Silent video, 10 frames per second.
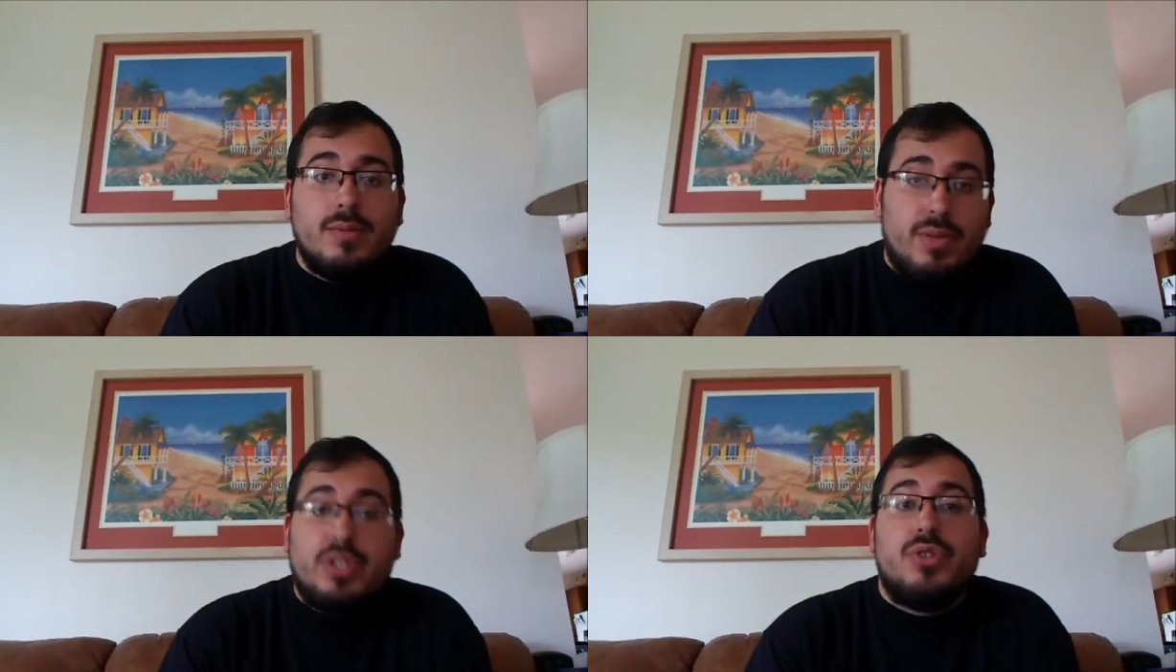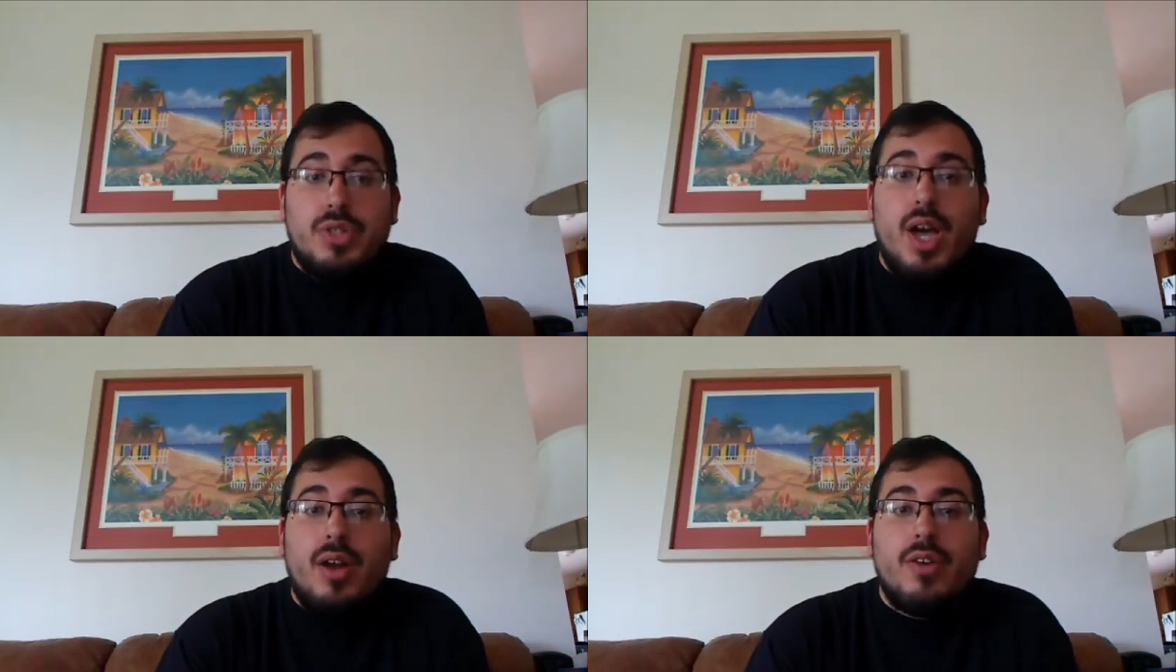
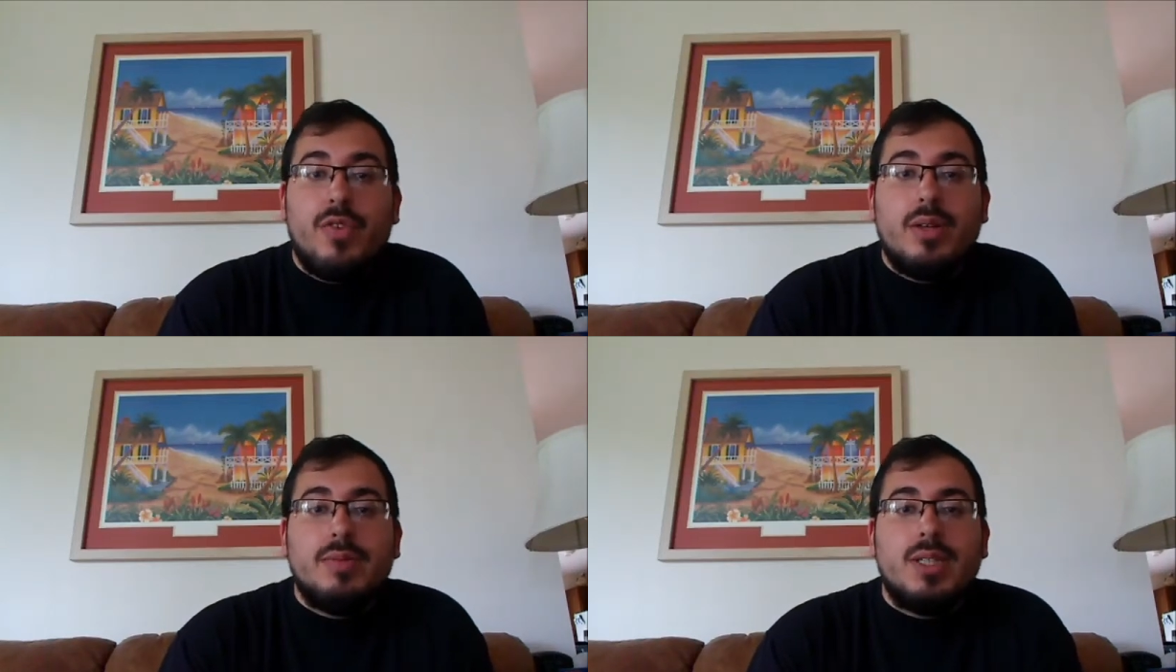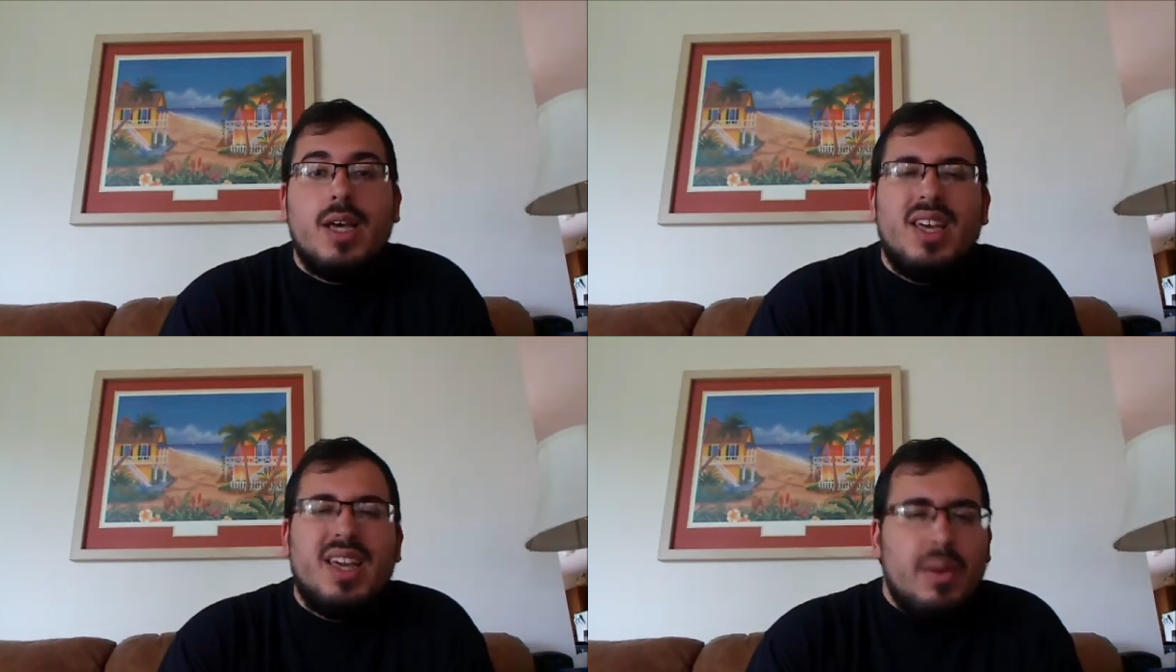Richard Donner films,
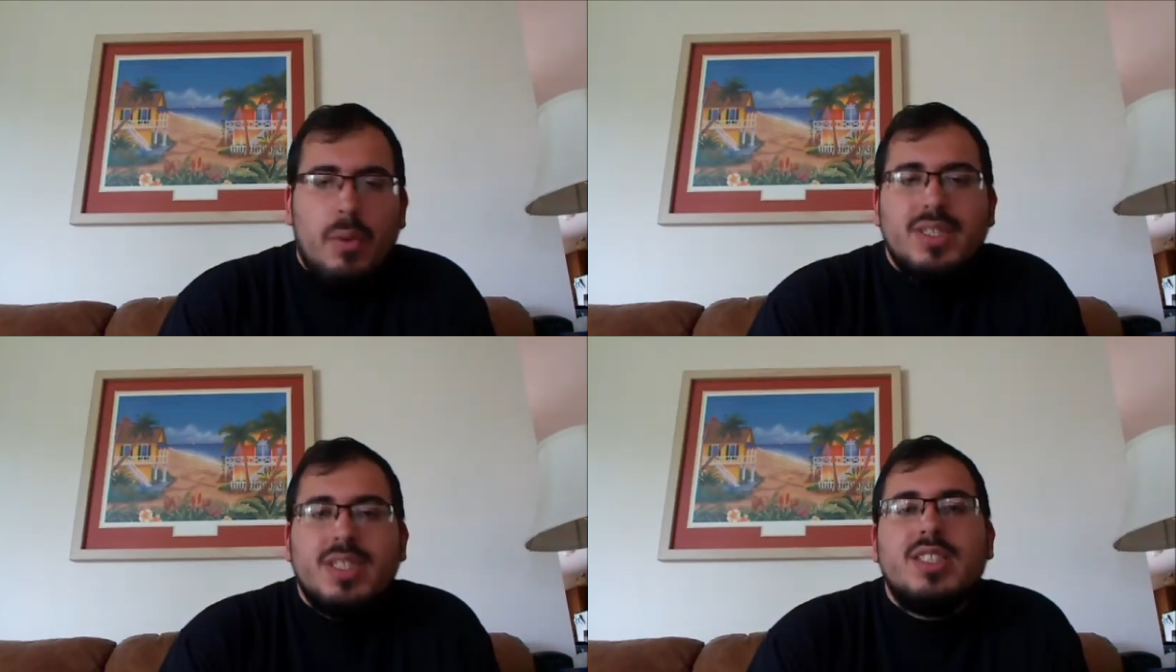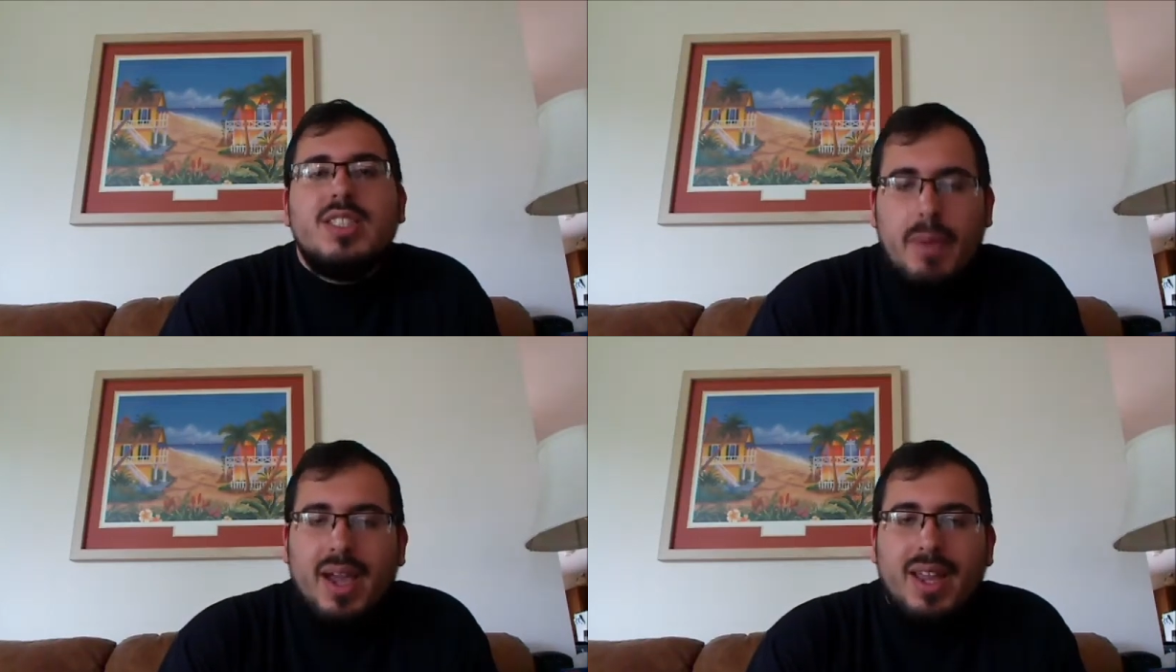it works in
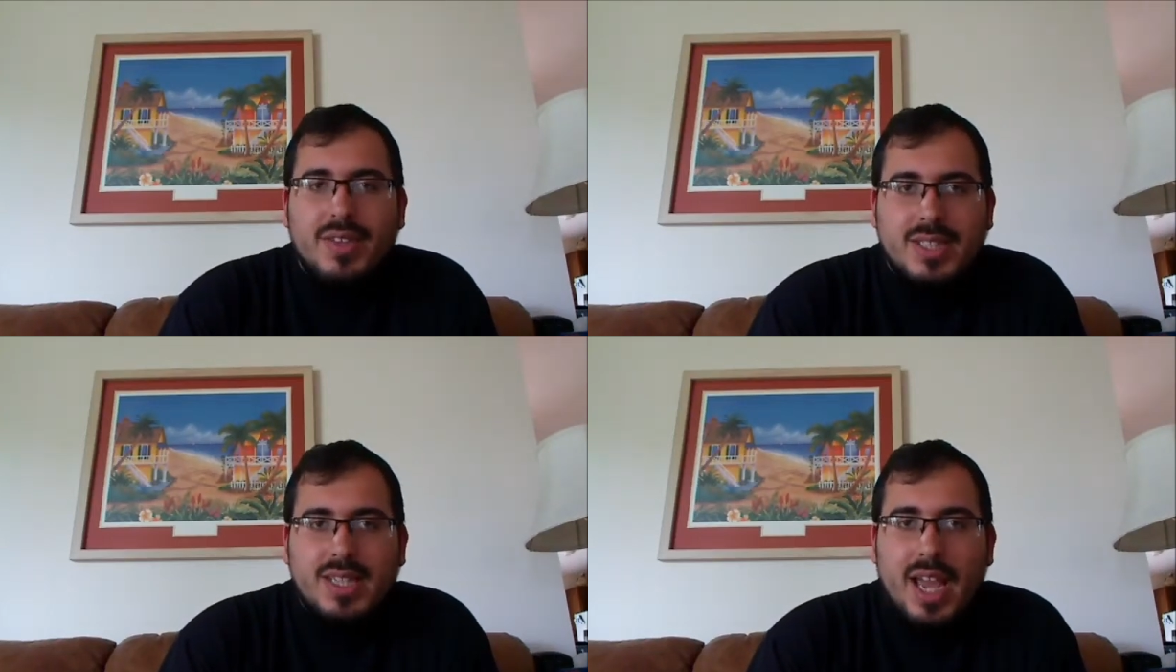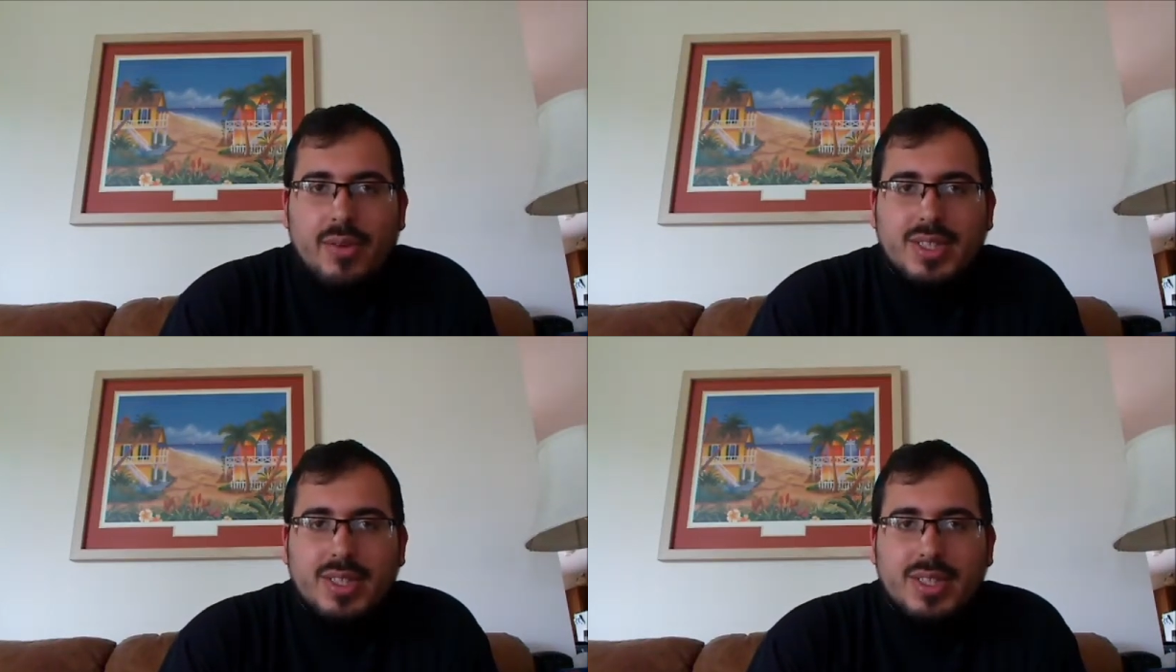spite of its inherent